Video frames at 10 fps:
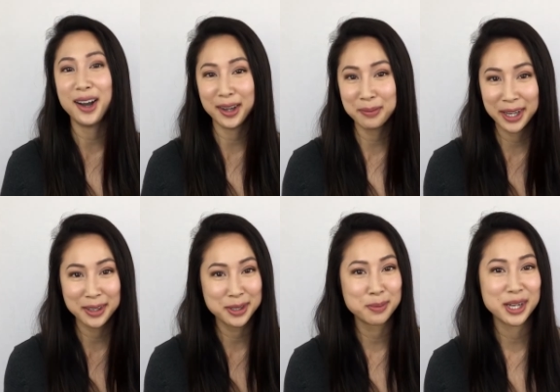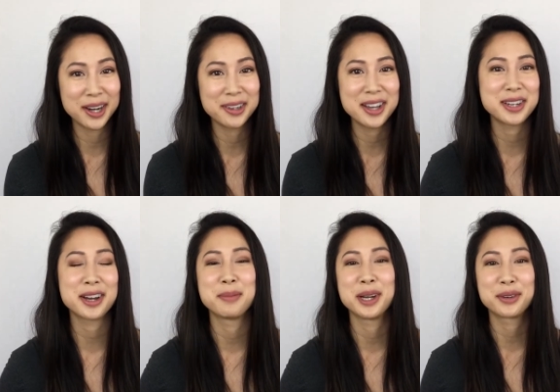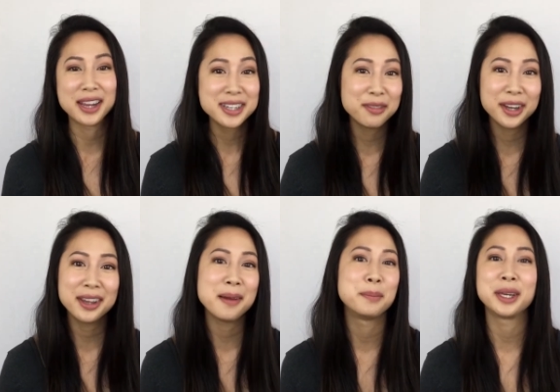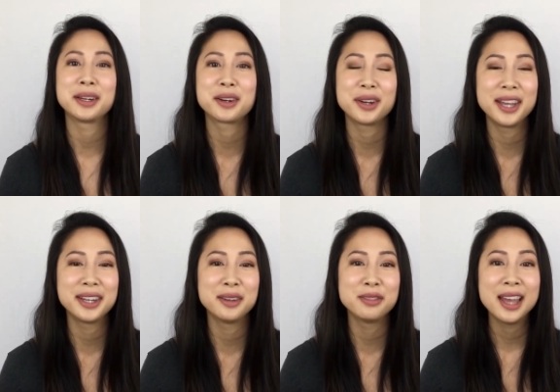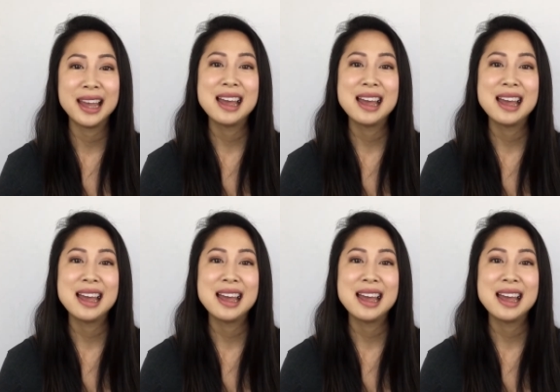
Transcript: on my YouTube channel I talk about creativity and being a creative,